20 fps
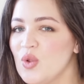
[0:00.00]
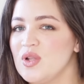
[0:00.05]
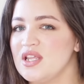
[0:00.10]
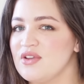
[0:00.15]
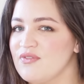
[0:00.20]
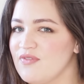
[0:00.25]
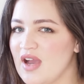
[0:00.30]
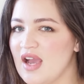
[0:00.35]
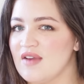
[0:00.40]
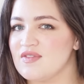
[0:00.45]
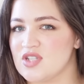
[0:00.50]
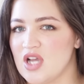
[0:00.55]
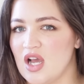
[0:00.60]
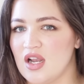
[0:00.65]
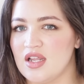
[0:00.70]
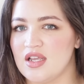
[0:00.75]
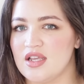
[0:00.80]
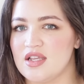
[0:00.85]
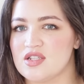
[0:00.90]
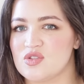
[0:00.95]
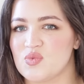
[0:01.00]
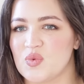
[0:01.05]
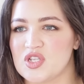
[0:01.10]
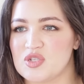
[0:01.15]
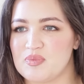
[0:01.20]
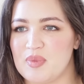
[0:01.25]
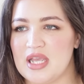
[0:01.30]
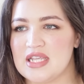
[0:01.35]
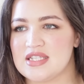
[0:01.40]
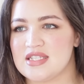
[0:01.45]
only $5,
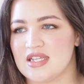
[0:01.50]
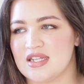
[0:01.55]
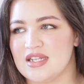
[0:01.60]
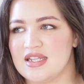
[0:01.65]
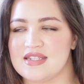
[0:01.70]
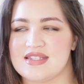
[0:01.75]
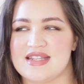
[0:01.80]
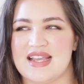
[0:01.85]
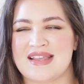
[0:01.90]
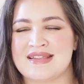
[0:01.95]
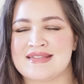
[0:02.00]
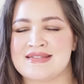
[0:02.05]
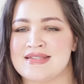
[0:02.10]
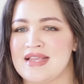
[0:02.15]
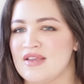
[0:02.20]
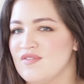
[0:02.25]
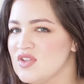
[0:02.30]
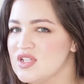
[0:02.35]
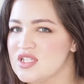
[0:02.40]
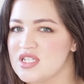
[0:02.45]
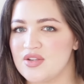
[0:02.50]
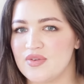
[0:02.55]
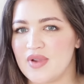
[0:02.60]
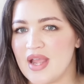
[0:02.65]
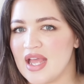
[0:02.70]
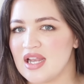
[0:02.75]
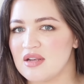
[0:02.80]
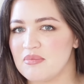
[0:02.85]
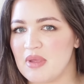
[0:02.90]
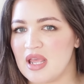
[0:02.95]
which basically is like 70
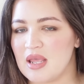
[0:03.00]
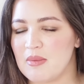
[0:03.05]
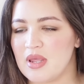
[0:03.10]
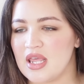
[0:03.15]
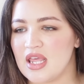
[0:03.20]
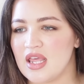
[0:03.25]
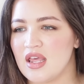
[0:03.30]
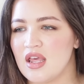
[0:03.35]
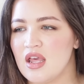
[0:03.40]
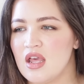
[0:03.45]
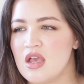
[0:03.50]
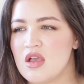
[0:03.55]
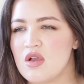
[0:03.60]
rand maybe,